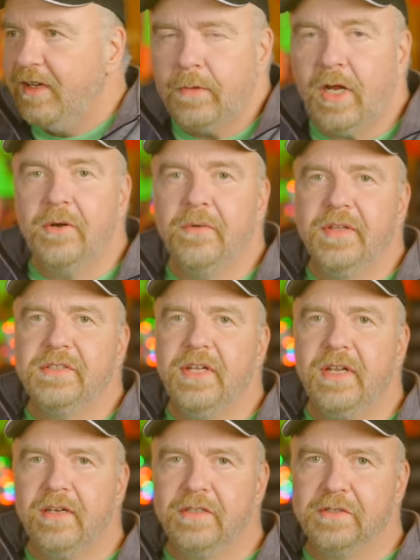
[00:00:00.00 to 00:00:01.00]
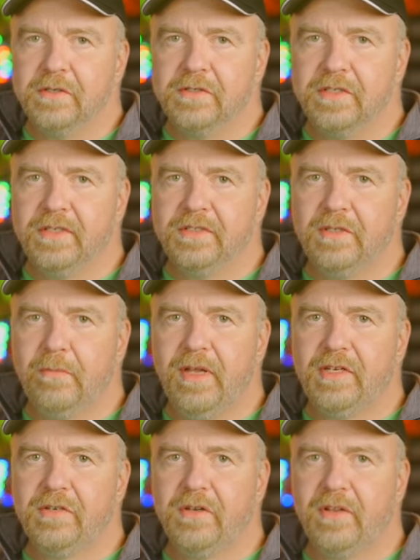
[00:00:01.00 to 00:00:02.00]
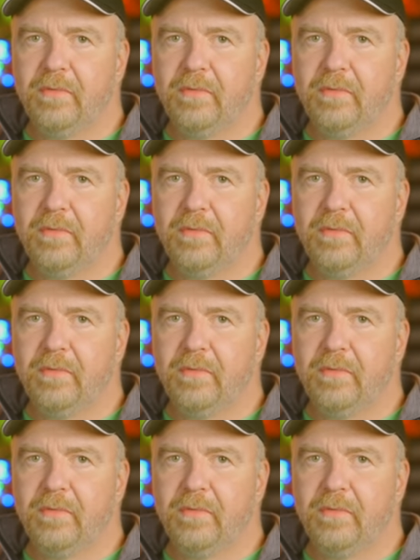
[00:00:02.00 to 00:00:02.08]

Oh, the second assertion is to make sure